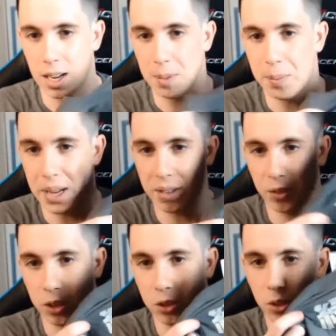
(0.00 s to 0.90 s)
I pay
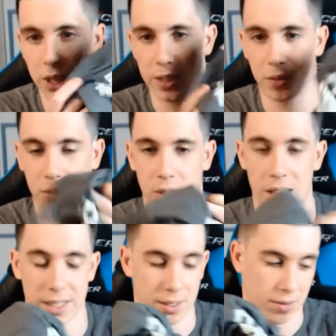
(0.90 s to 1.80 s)
for Loot Crate for
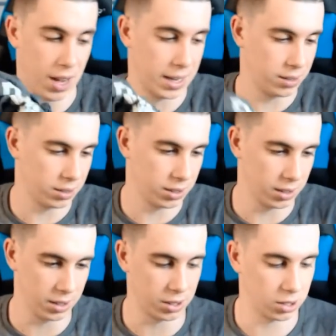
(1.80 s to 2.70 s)
like the vinyls
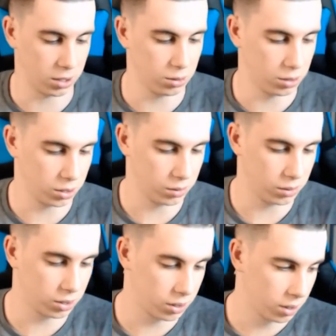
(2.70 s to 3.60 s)
and
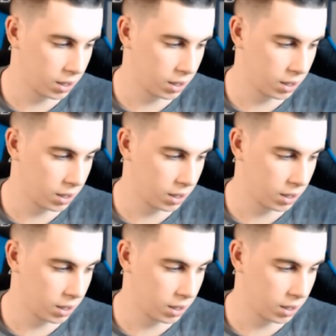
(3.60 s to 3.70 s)
exclusives,